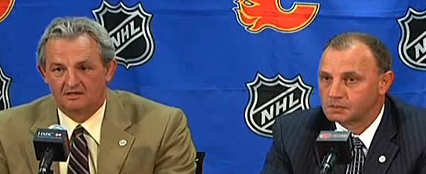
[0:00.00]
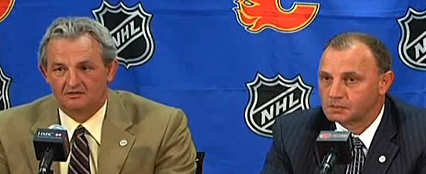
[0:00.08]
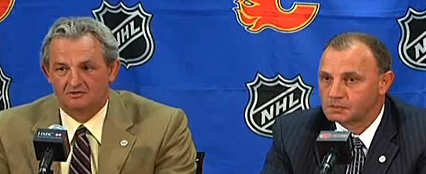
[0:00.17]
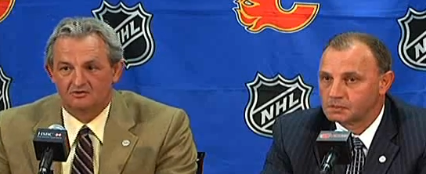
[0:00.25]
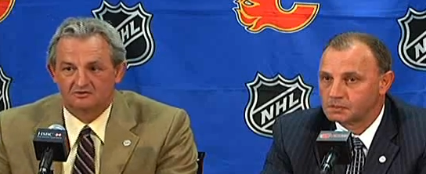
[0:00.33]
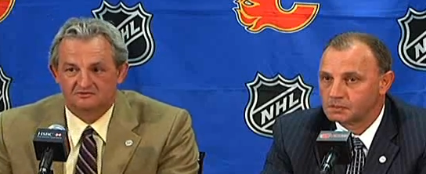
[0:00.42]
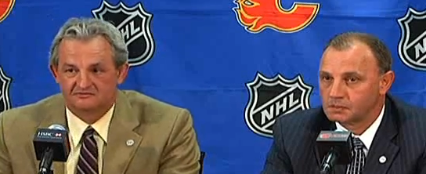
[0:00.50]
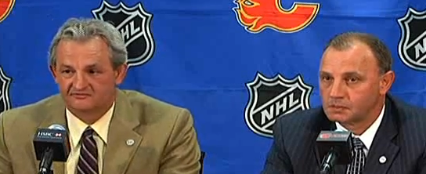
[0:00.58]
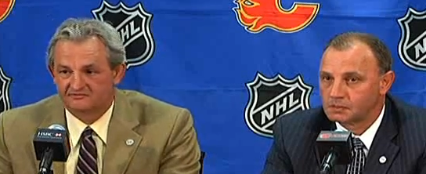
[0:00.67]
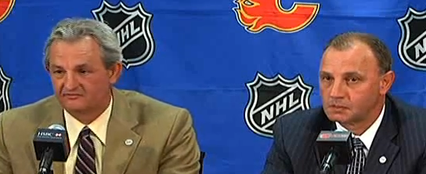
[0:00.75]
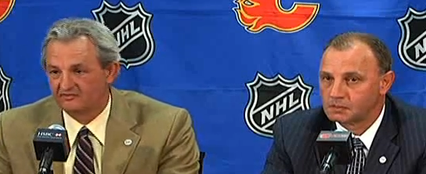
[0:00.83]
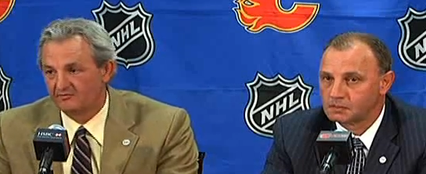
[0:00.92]
Speaker 1: you can
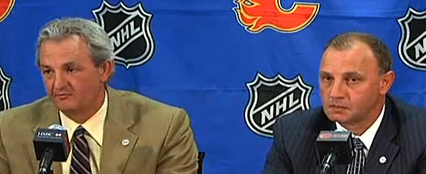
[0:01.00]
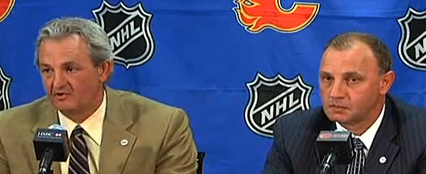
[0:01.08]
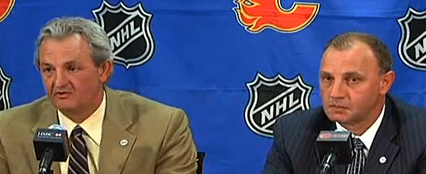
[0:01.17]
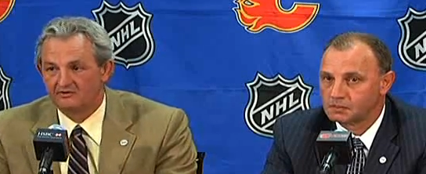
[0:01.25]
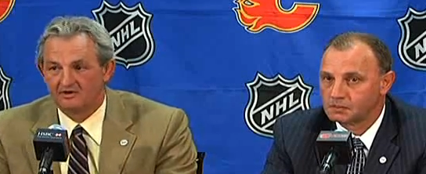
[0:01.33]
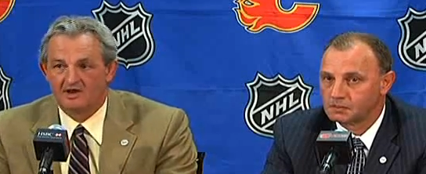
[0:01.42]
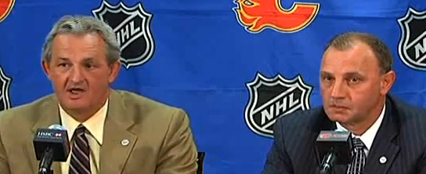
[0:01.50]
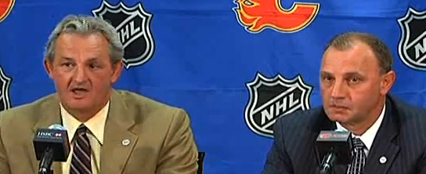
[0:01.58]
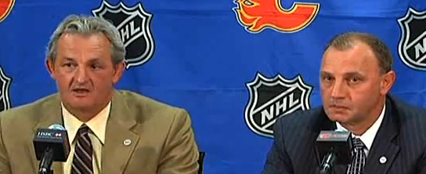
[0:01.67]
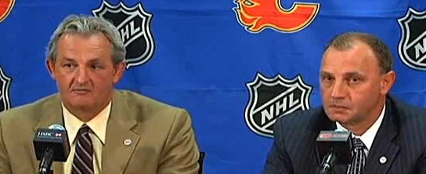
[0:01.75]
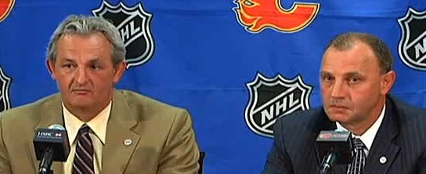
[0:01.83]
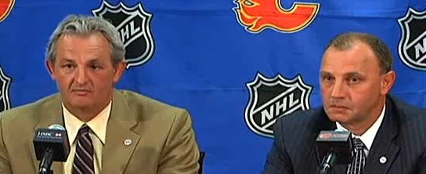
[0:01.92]
flip all their na
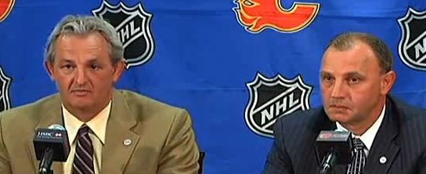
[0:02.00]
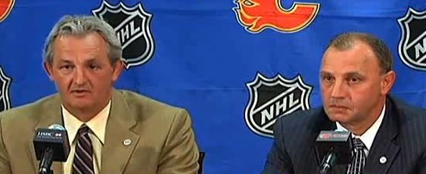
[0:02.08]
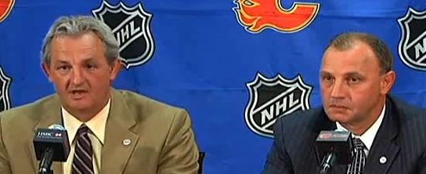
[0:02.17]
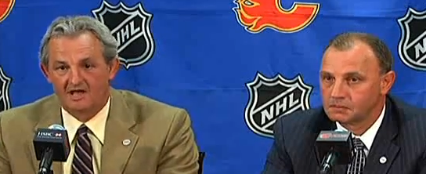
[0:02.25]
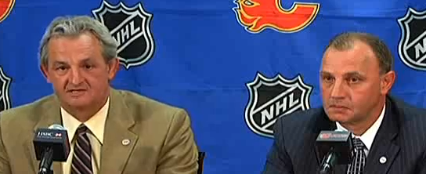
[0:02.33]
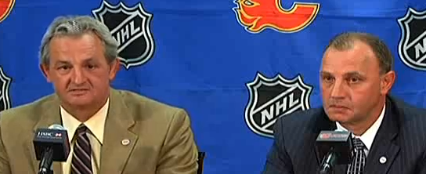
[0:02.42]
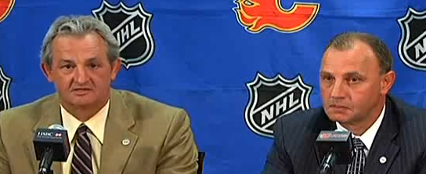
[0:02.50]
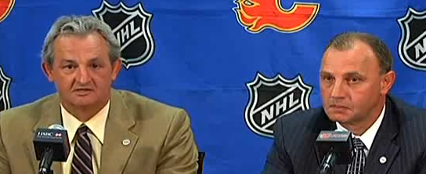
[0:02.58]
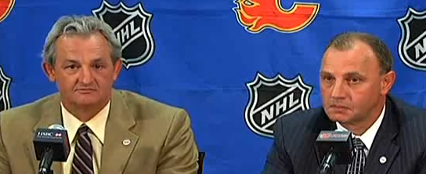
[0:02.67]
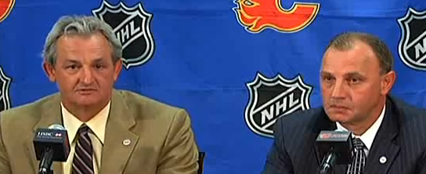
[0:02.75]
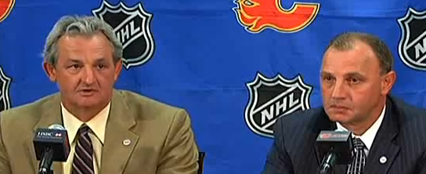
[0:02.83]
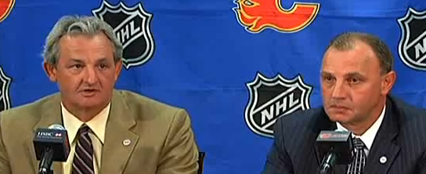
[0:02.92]
last
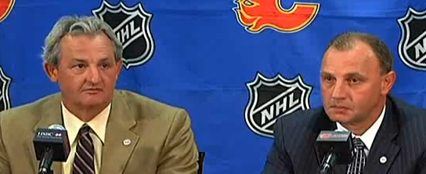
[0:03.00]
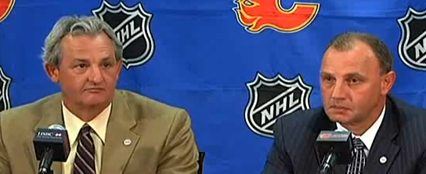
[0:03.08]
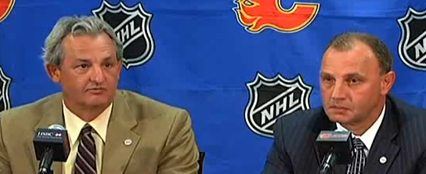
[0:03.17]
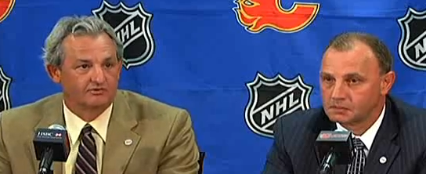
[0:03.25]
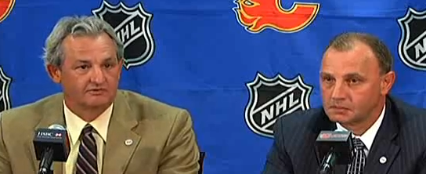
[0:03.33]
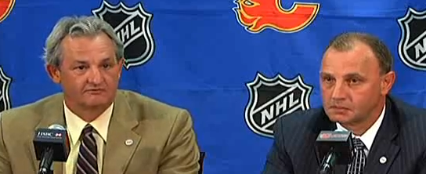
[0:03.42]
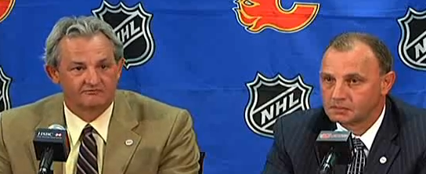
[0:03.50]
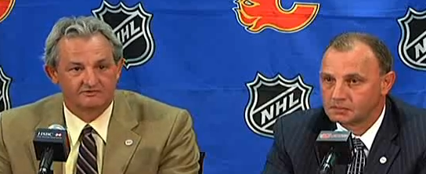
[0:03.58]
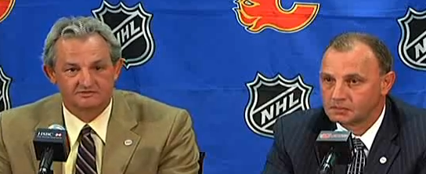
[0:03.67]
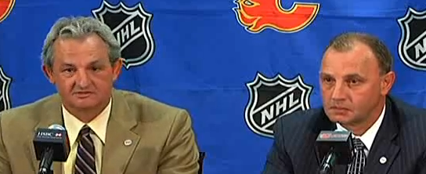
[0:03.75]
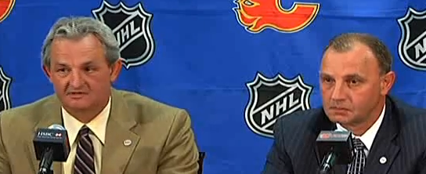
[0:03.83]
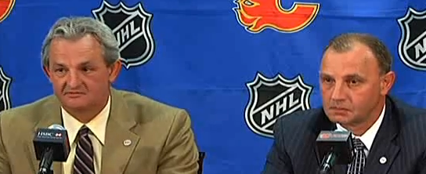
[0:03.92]
names around and put the
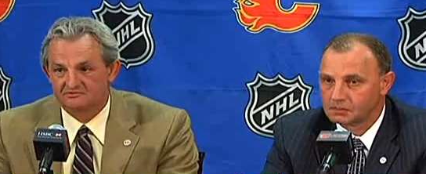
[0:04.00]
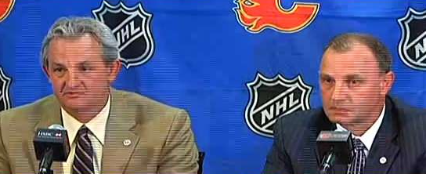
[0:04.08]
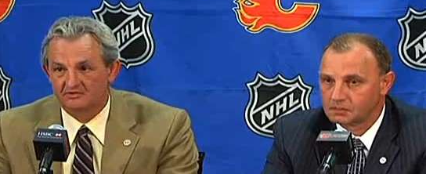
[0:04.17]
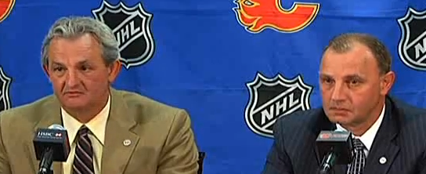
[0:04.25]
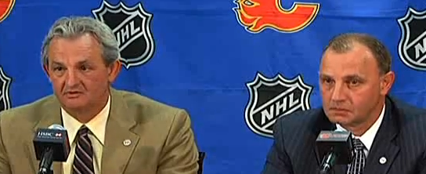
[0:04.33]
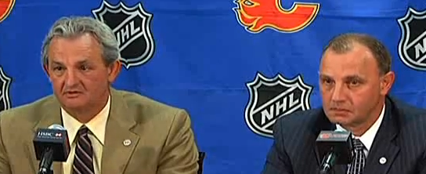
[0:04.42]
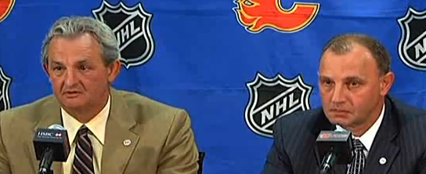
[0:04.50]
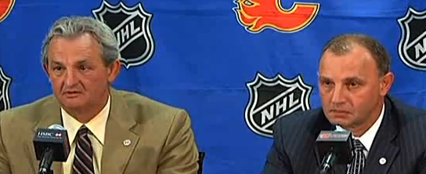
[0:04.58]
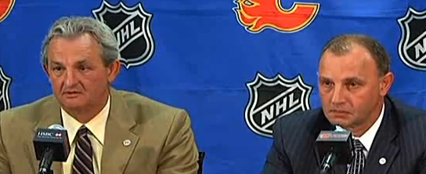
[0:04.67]
first names where you want.